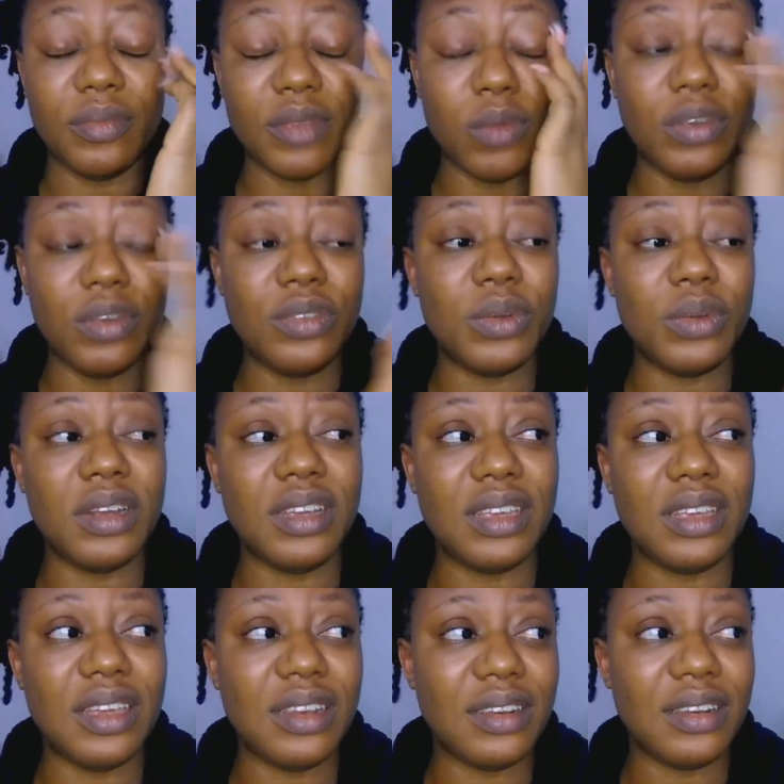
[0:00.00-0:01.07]
what's the word
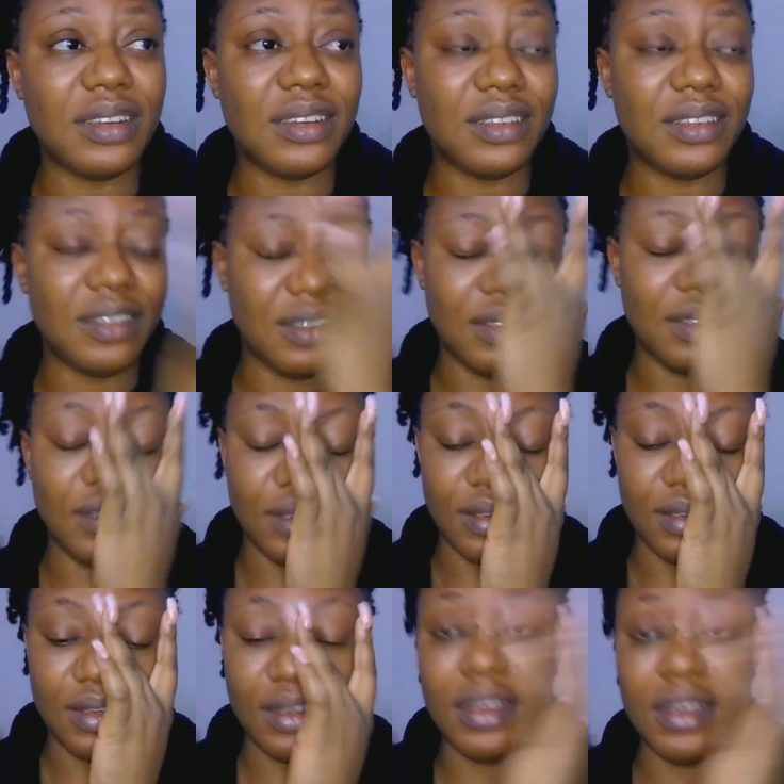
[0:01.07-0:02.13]
again?
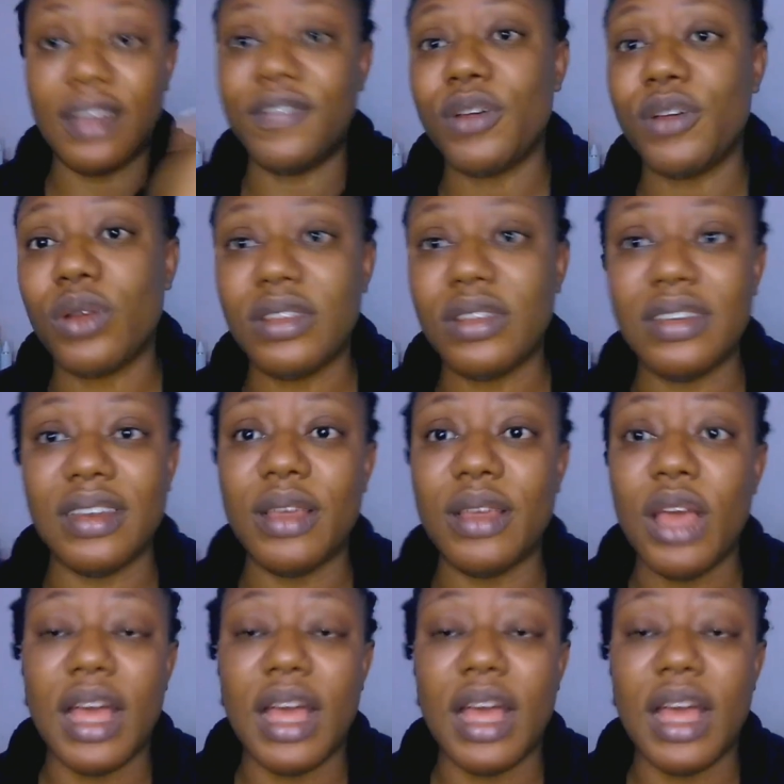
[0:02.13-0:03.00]
Uh, I've forgotten.